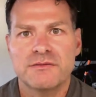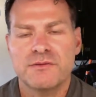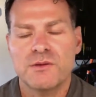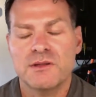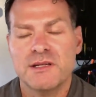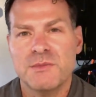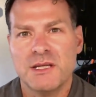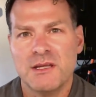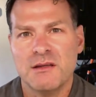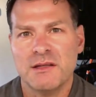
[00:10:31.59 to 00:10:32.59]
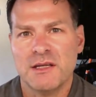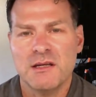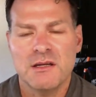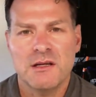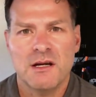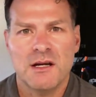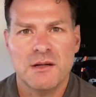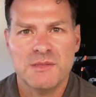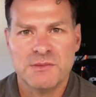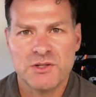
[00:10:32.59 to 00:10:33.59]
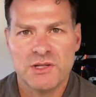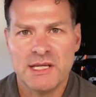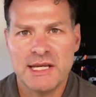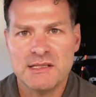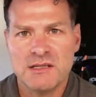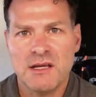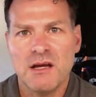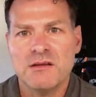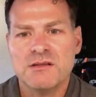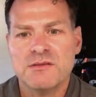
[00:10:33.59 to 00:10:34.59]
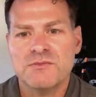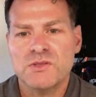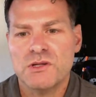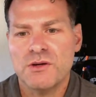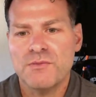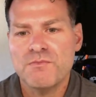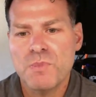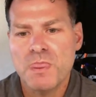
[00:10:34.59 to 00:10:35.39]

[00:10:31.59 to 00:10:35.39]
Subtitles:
ligament healing, especially in ACLs. So